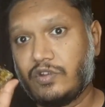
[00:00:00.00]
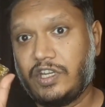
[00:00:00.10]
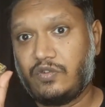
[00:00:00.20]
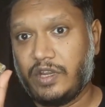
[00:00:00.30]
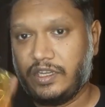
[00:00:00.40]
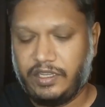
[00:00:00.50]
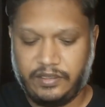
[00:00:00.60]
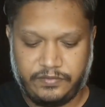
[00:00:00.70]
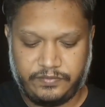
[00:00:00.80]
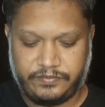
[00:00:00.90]
2020.
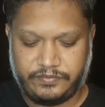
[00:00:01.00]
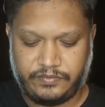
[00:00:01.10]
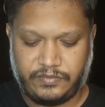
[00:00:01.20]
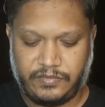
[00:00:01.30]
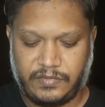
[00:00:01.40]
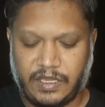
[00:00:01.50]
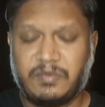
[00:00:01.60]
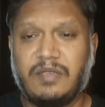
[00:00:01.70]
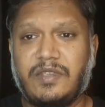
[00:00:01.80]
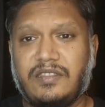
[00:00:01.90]
I'm
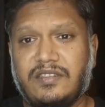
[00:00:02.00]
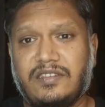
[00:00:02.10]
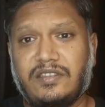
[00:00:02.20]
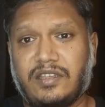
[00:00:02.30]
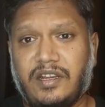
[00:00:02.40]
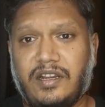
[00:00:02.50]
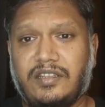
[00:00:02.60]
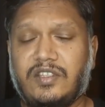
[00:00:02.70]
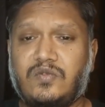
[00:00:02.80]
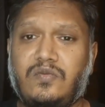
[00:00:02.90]
keeping this in
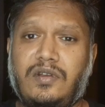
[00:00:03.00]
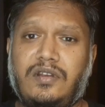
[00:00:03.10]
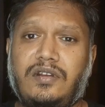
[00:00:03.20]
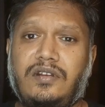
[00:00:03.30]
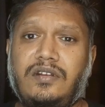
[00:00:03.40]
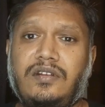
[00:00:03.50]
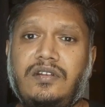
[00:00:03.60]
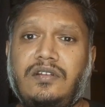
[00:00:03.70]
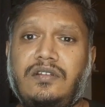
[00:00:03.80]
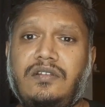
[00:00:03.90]
third. This one
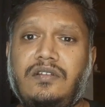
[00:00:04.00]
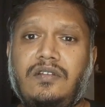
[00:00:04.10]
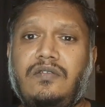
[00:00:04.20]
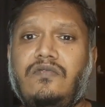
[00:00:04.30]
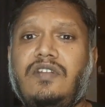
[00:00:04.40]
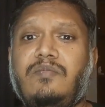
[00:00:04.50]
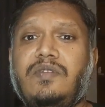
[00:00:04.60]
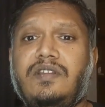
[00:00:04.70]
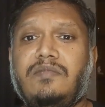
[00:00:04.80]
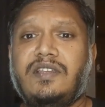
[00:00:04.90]
would have
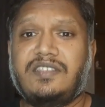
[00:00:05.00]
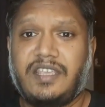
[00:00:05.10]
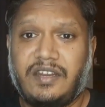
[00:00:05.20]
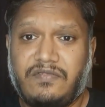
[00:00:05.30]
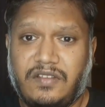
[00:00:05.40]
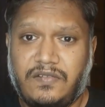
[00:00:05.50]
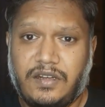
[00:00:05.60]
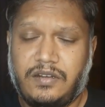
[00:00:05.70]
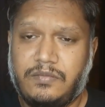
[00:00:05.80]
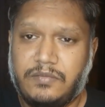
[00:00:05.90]
been my second
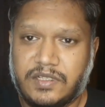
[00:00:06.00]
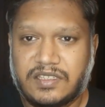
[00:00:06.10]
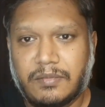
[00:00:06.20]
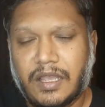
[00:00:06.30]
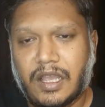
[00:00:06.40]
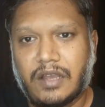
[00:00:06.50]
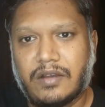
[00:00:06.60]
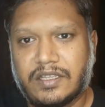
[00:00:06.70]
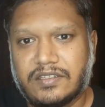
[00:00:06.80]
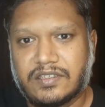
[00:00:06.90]
favorite, but somehow
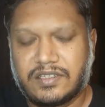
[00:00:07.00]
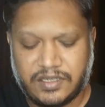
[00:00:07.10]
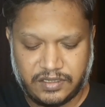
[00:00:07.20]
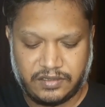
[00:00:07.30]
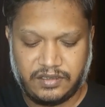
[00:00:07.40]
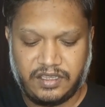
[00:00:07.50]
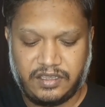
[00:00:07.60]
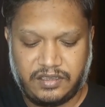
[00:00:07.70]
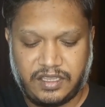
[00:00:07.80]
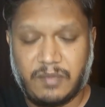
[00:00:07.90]
I just
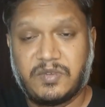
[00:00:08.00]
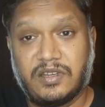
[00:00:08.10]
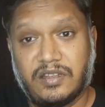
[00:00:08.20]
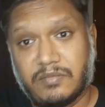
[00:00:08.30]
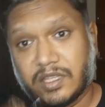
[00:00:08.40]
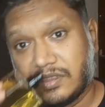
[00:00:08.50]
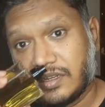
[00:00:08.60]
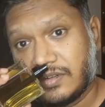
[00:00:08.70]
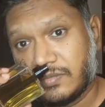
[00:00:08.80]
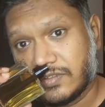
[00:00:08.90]
kept it in my
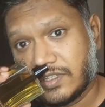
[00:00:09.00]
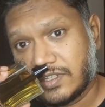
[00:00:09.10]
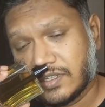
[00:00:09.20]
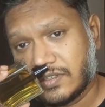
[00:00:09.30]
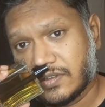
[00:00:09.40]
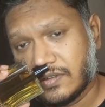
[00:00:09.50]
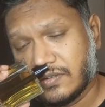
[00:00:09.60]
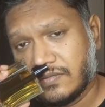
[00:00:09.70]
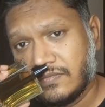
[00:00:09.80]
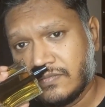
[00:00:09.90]
third position.
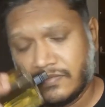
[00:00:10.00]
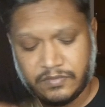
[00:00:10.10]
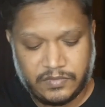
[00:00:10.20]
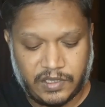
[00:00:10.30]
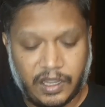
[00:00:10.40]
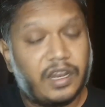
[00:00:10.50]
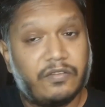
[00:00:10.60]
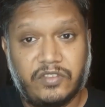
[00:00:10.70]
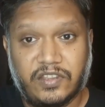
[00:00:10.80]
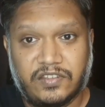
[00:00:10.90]
So I
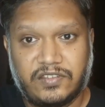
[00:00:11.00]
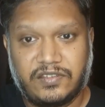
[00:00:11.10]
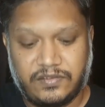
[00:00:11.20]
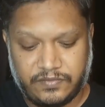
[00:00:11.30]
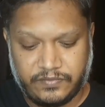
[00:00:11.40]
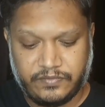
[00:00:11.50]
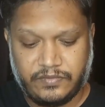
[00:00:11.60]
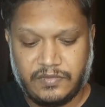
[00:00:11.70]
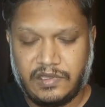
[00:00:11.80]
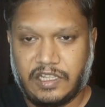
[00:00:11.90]
love this.
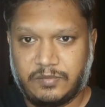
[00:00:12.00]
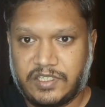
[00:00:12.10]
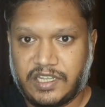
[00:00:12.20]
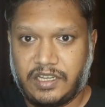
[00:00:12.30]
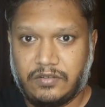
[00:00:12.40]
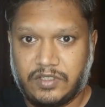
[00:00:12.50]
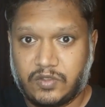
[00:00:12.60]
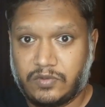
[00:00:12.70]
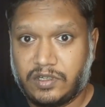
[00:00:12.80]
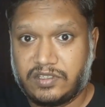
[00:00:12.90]
Let me tell you,
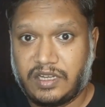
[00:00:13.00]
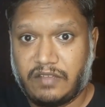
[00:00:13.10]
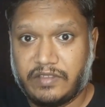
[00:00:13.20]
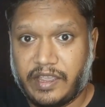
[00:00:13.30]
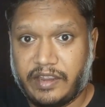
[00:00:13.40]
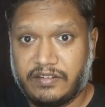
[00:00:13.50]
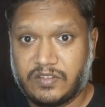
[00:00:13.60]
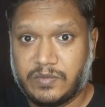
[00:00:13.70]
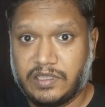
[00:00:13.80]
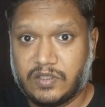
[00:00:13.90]
this one doesn't have the
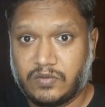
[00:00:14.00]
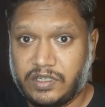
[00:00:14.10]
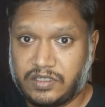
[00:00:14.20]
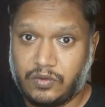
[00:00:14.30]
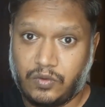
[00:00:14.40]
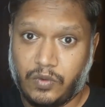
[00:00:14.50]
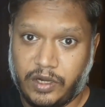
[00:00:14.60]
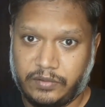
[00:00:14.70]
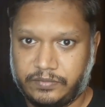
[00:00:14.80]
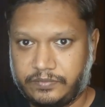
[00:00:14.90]
iris, but this one is a good one.